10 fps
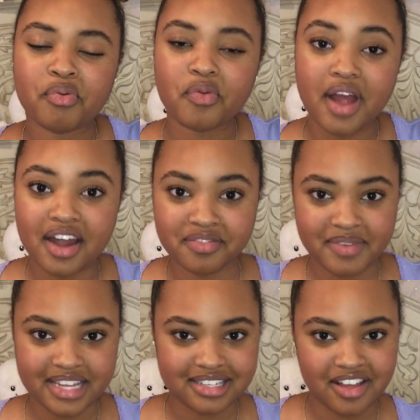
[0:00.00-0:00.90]
proud of
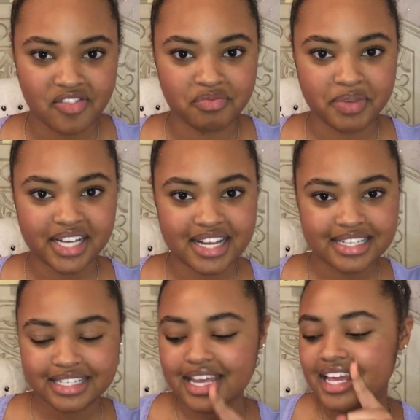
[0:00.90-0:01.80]
myself
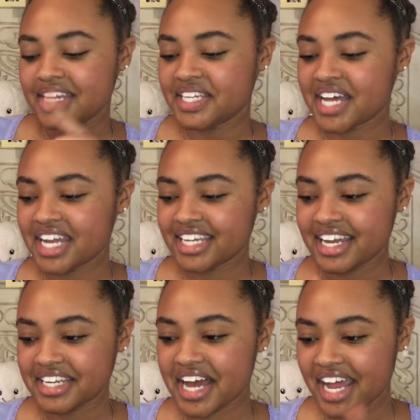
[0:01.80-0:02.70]
because dot
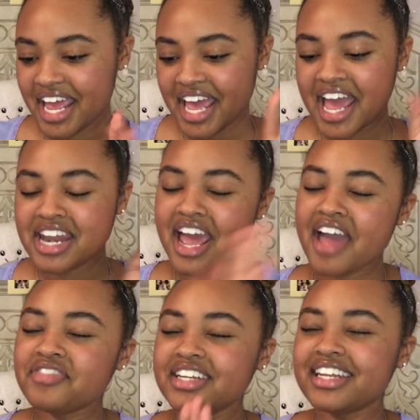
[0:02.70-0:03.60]
dot dot. And
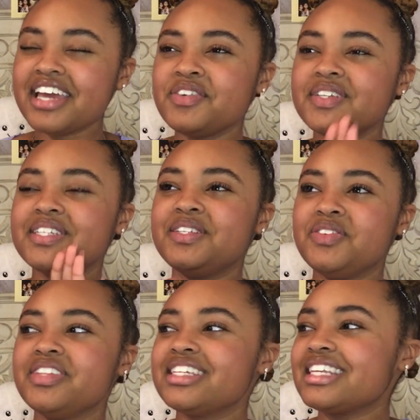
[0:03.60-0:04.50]
every day you just
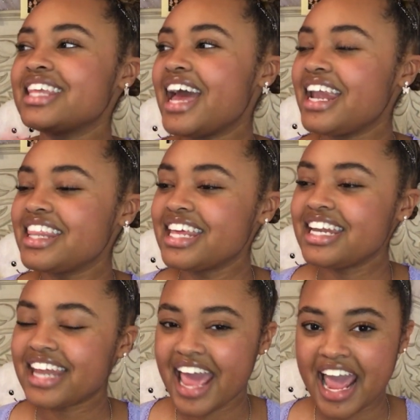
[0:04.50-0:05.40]
do this at the end of the
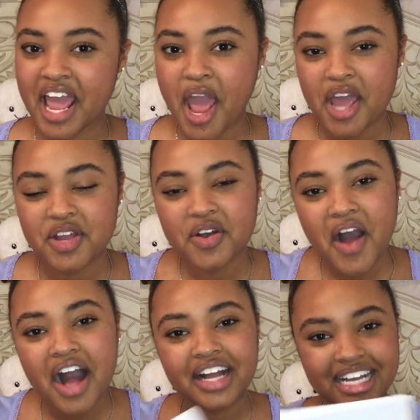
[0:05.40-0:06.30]
day. You know
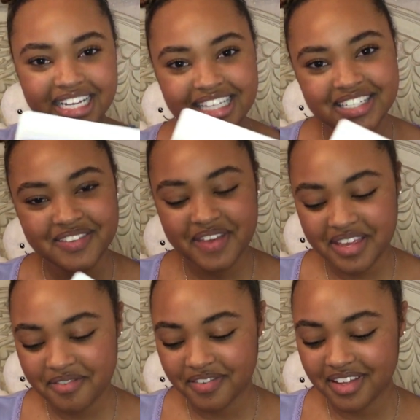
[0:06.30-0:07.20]
how good this will
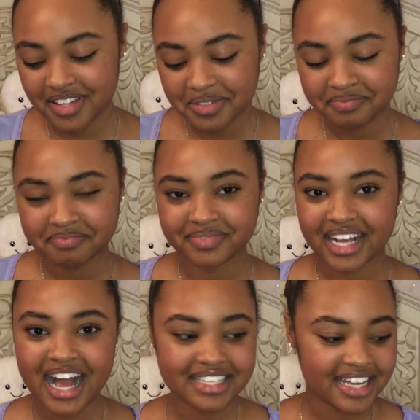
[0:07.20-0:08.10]
make you feel?
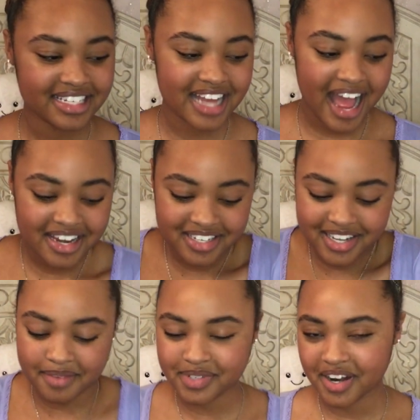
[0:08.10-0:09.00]
Guys, I, I just,
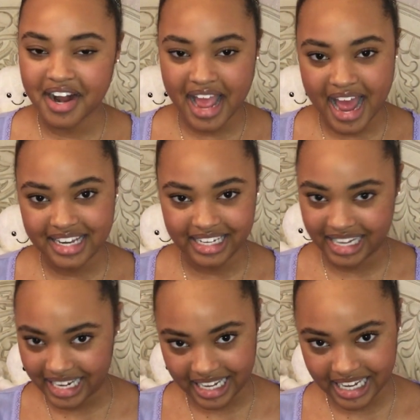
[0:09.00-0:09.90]
I'm sorry I had to
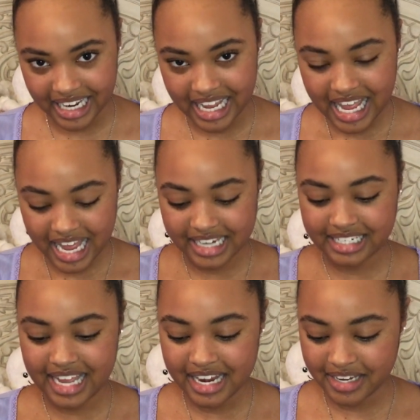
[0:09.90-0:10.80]
get it. I
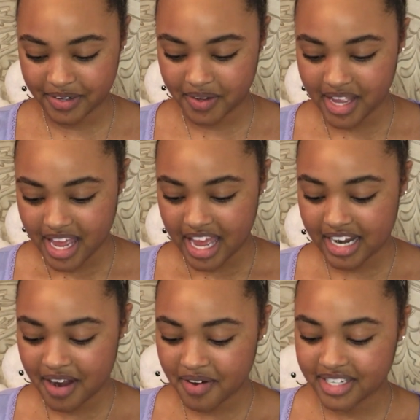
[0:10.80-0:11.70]
just had to.
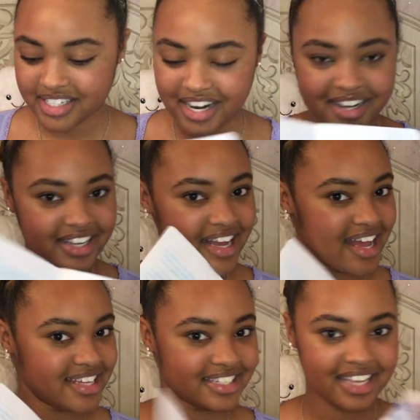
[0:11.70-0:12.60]
And I already started,
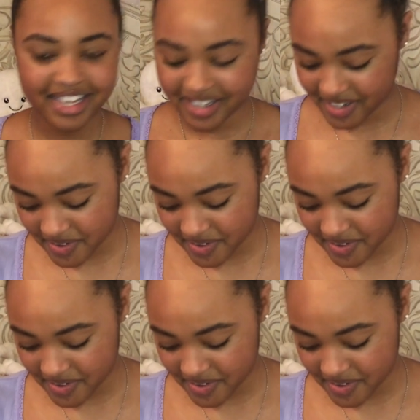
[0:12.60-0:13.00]
guys. Like,